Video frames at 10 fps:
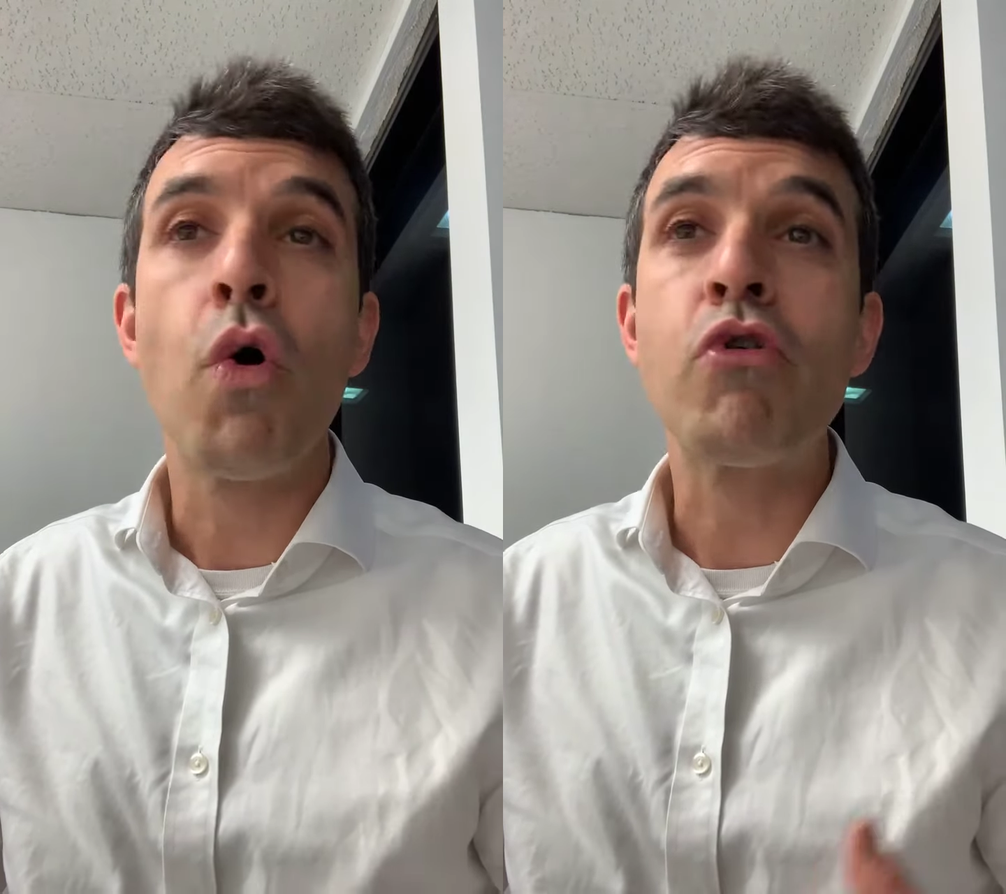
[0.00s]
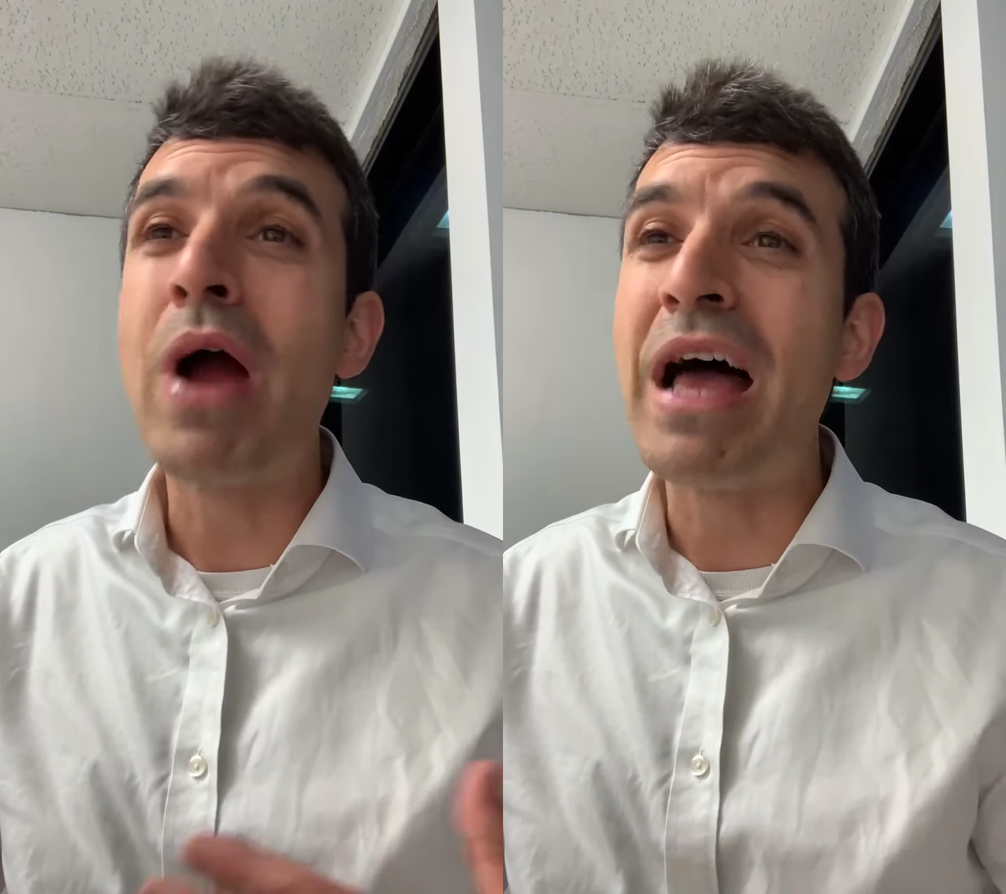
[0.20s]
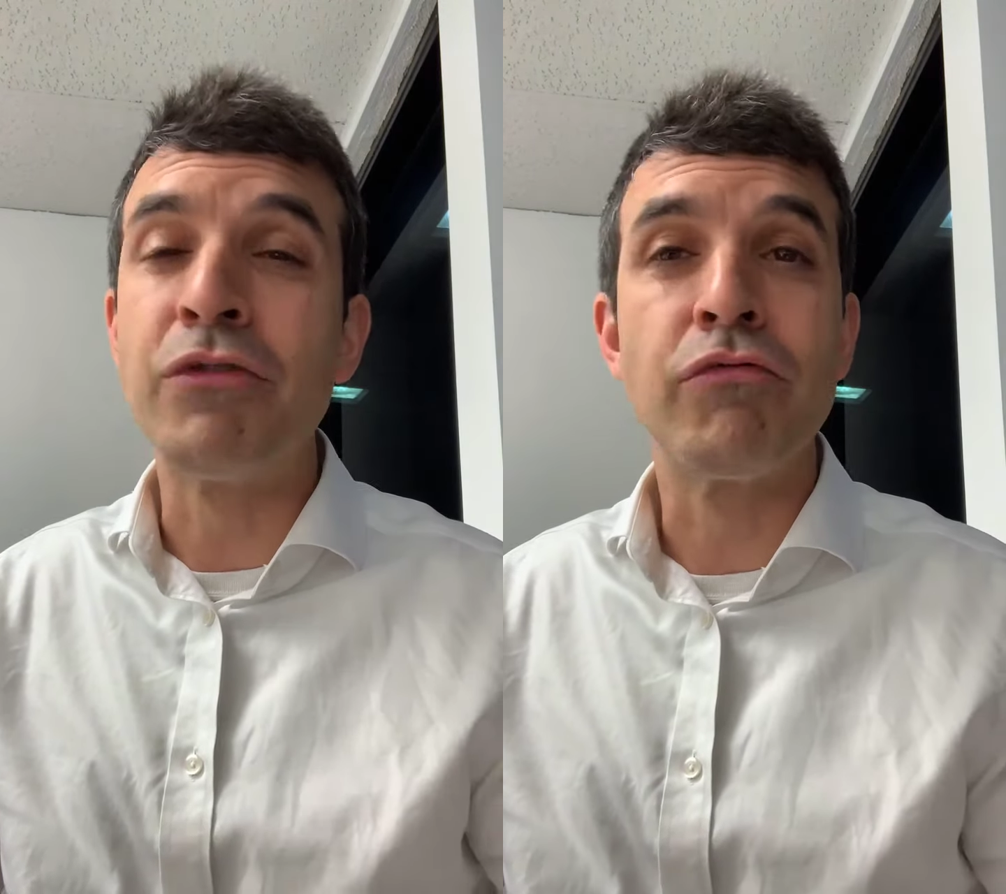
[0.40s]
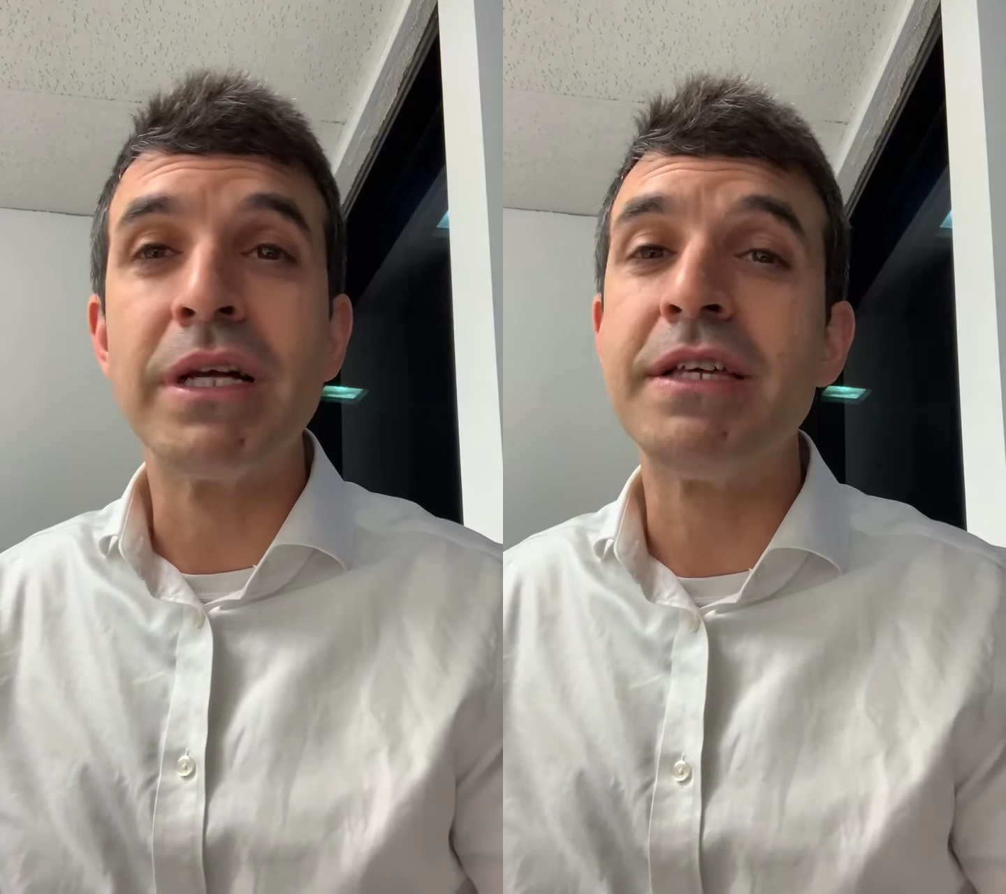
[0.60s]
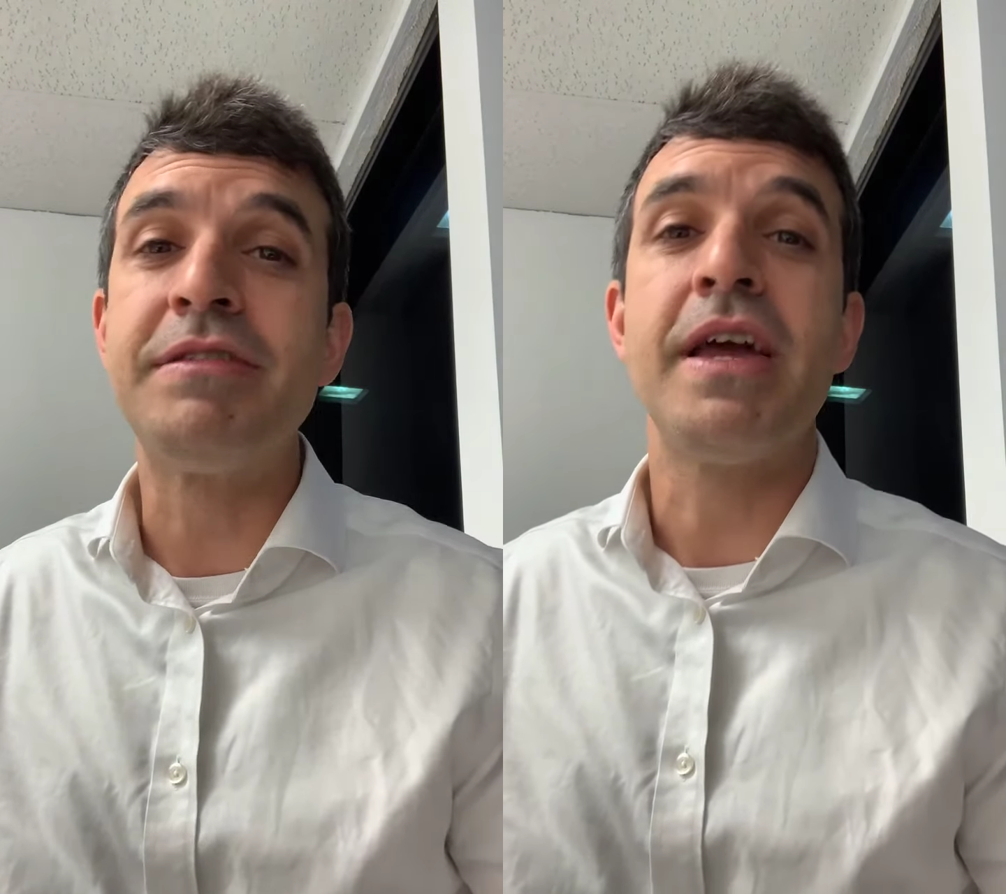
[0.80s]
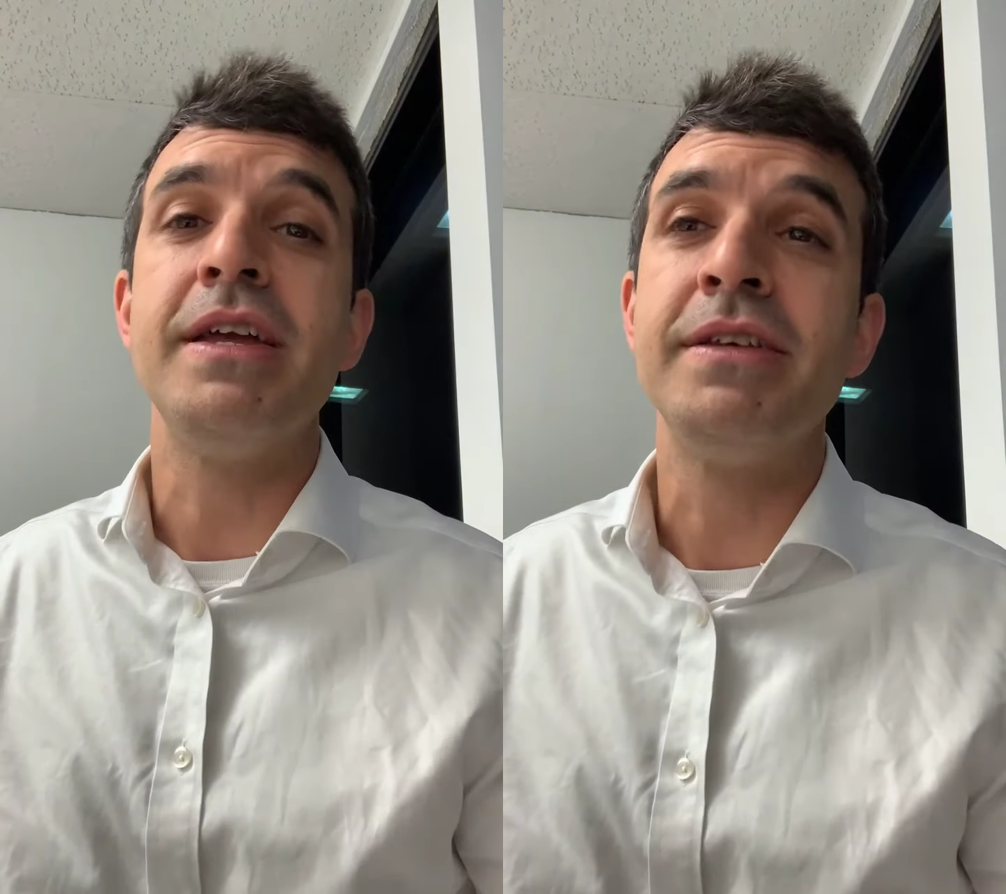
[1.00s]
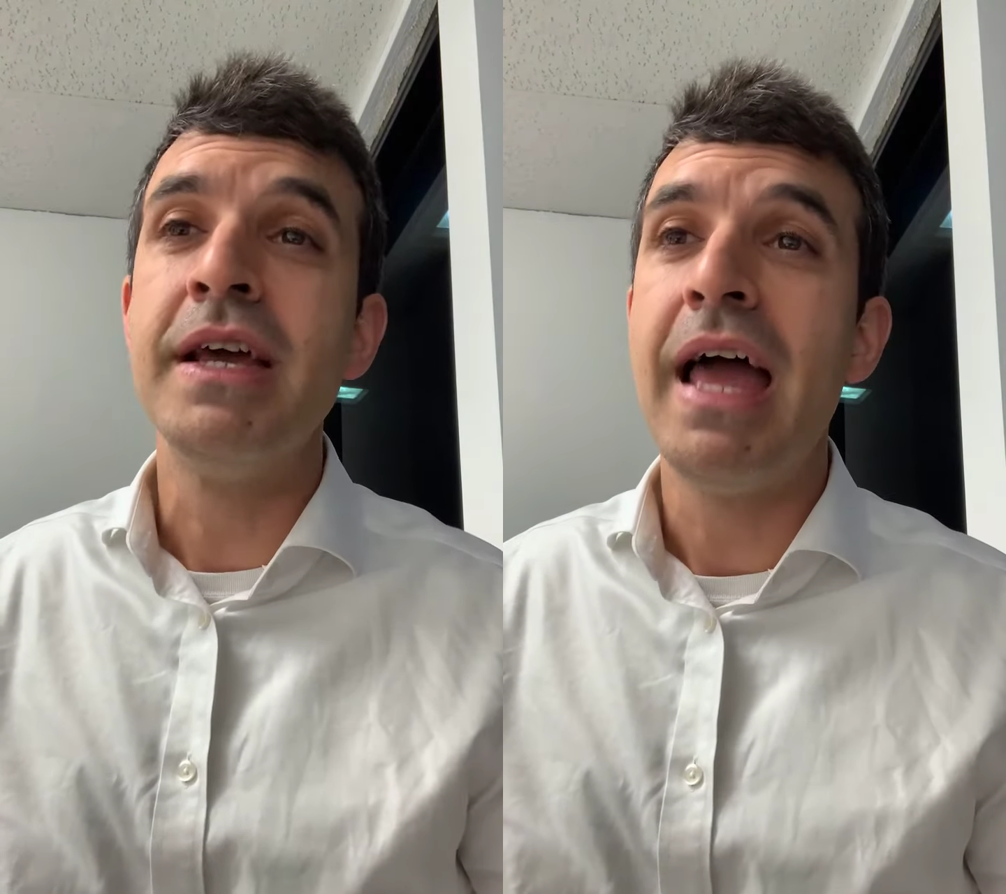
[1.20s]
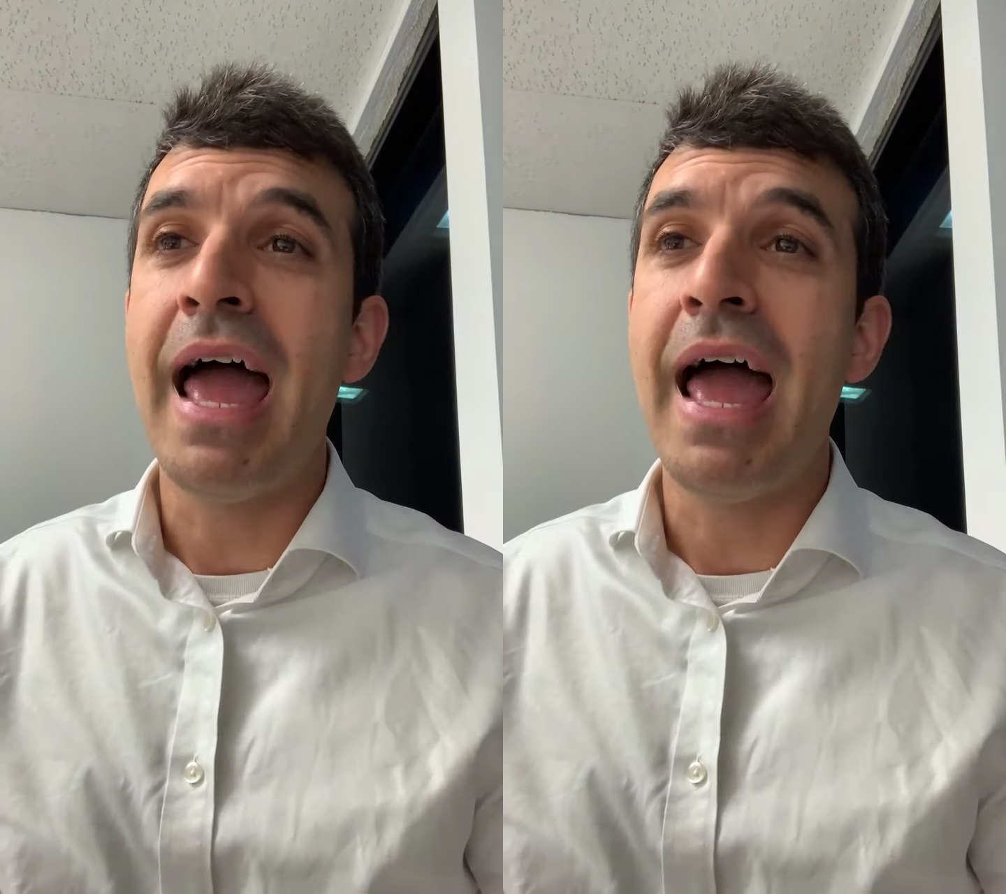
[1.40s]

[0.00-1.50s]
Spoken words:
or who has real estate